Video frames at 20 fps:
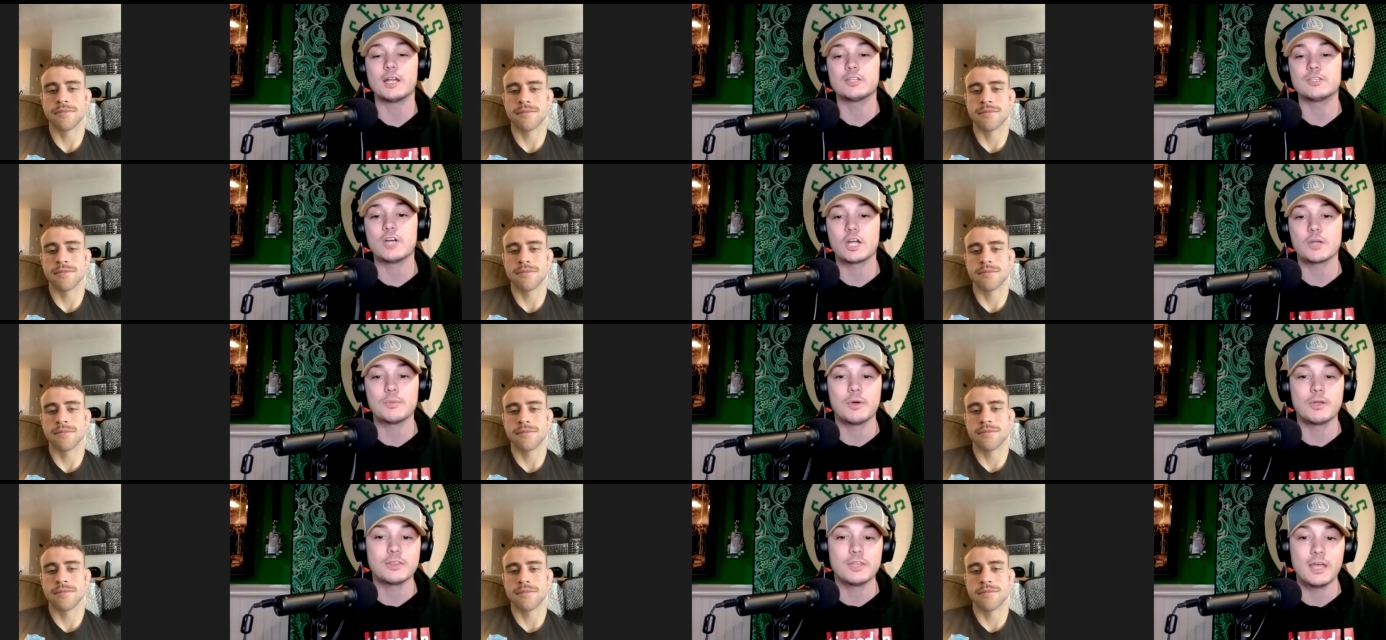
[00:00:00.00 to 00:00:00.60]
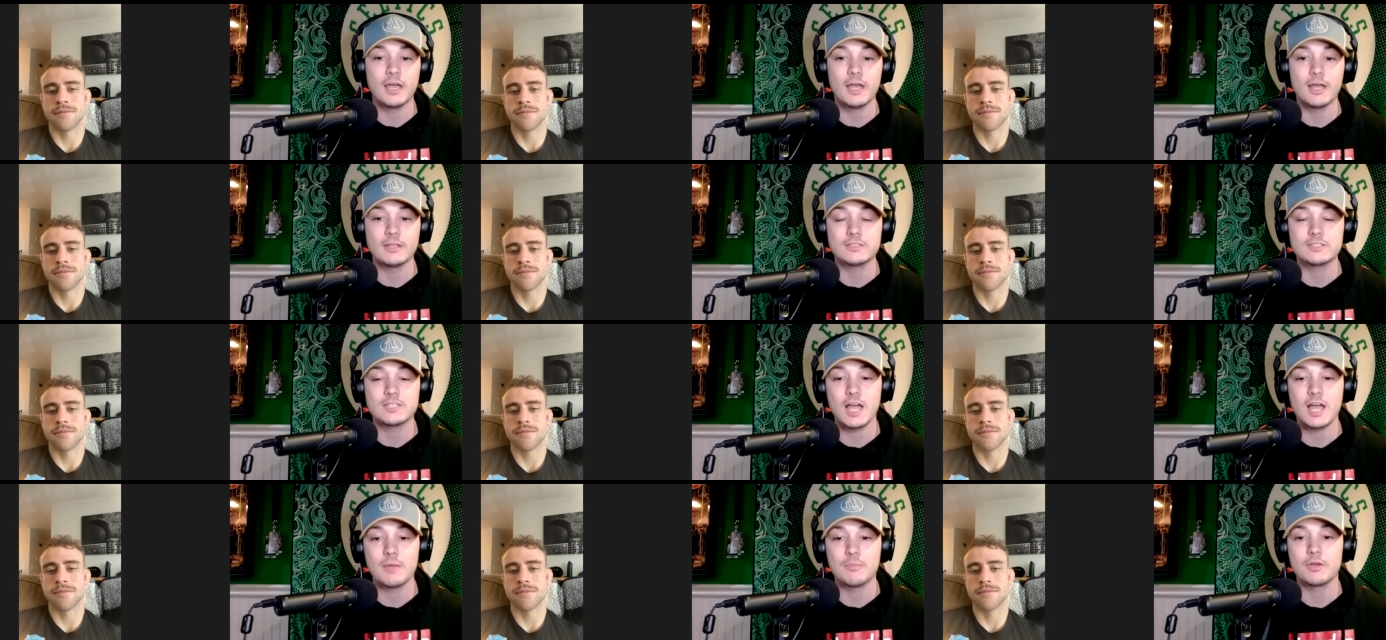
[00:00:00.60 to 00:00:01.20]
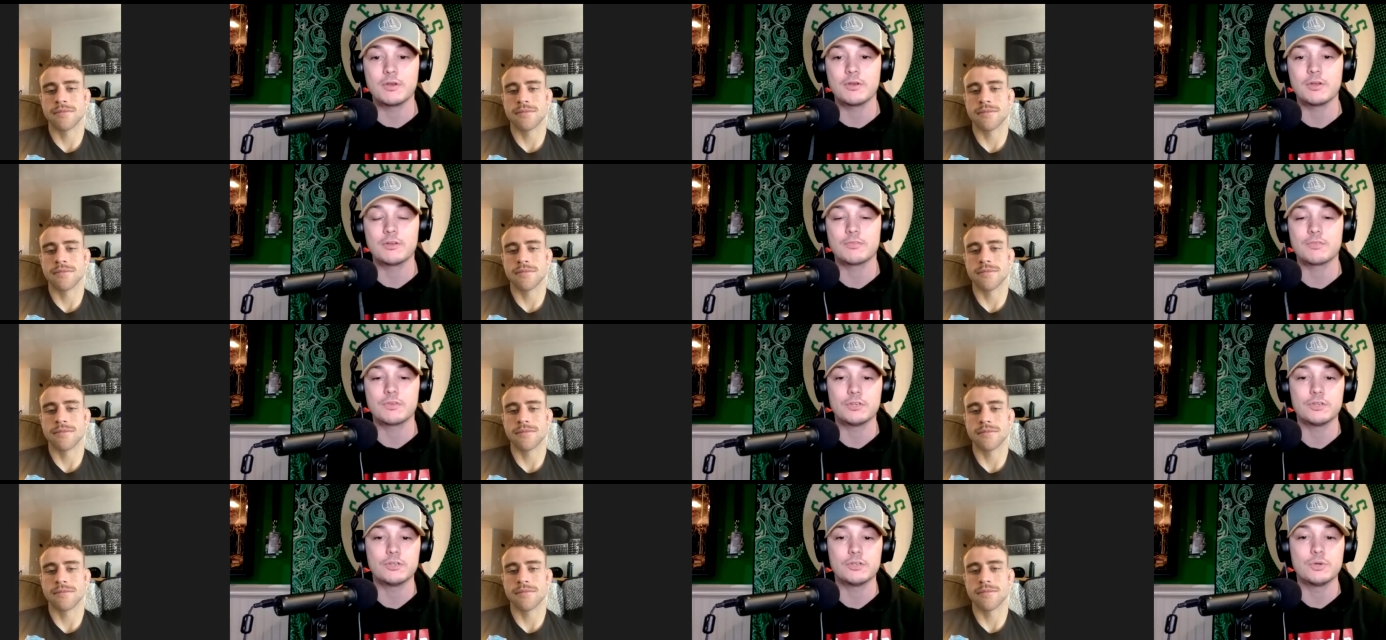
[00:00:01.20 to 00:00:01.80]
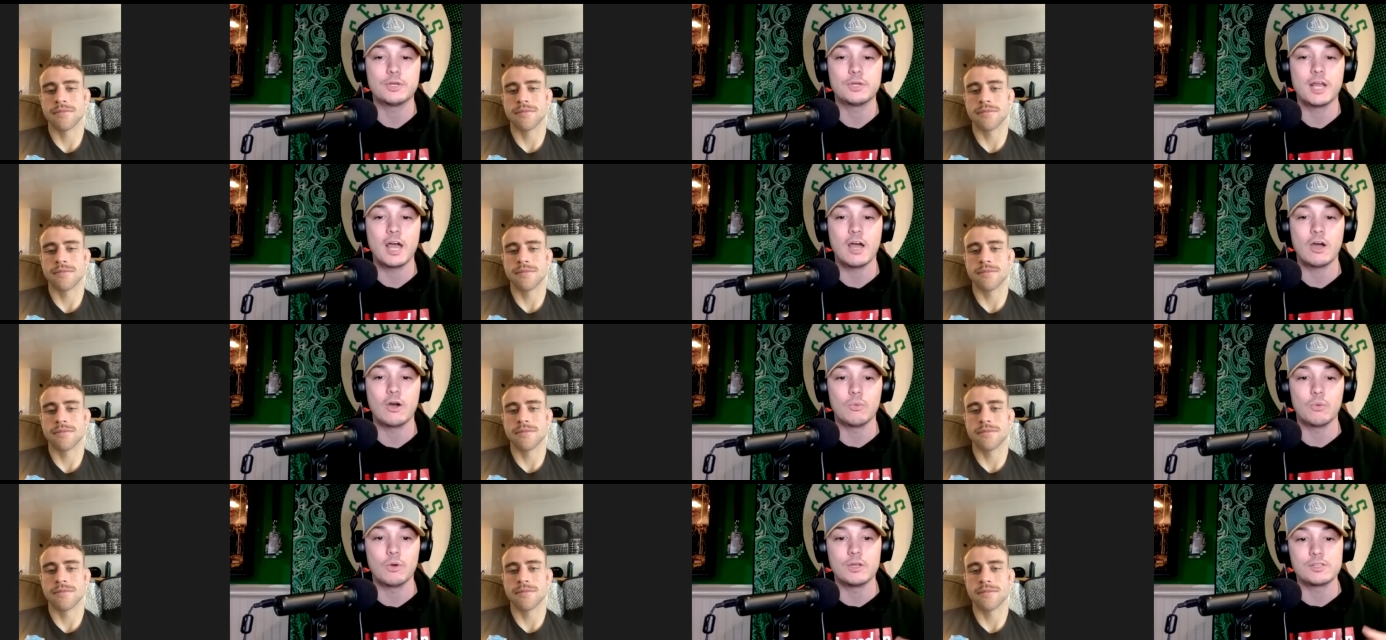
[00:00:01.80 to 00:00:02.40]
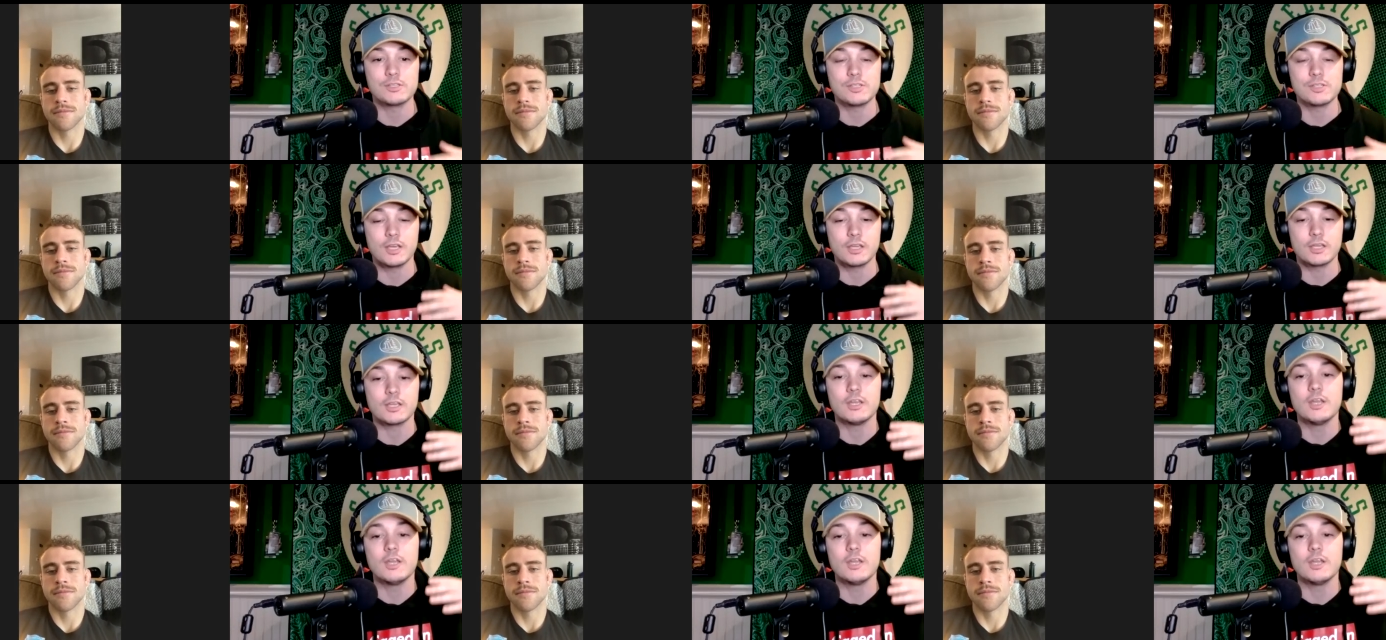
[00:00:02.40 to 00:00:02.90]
Speaker 1: of talk about that time period for you and how it was like